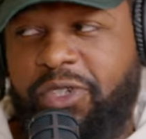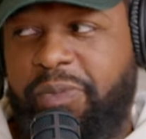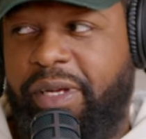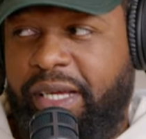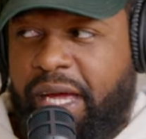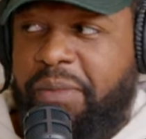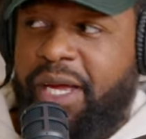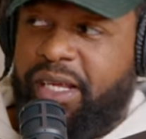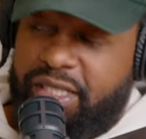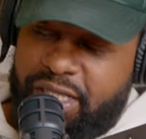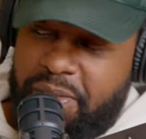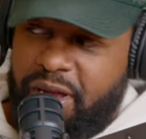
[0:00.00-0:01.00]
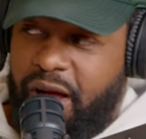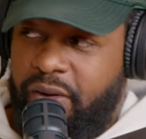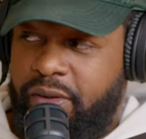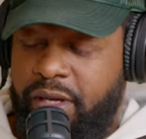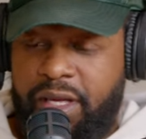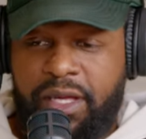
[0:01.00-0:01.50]
Just hear me
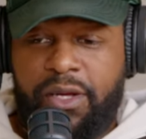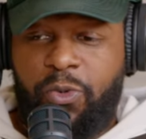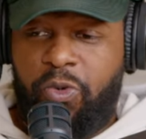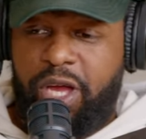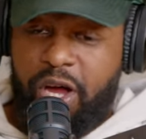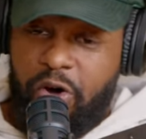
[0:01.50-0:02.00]
out. When